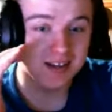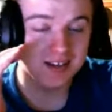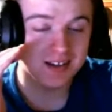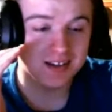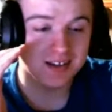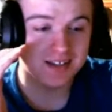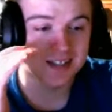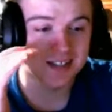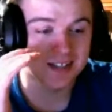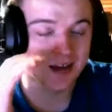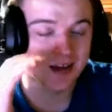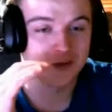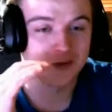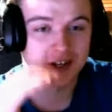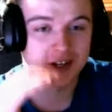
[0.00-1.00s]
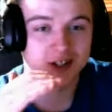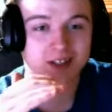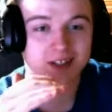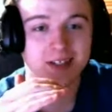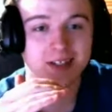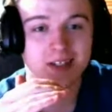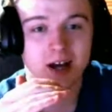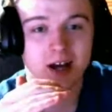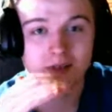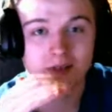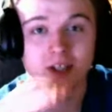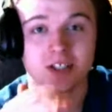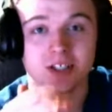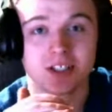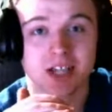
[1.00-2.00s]
is the definition of a
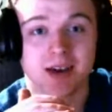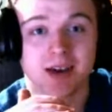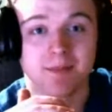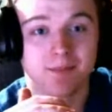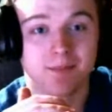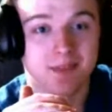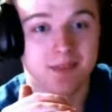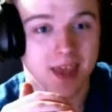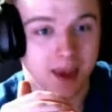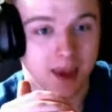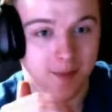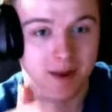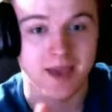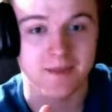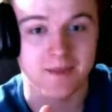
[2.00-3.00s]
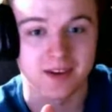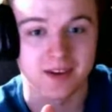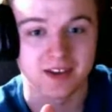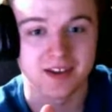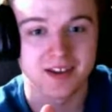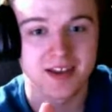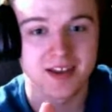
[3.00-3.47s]
good time, in my opinion.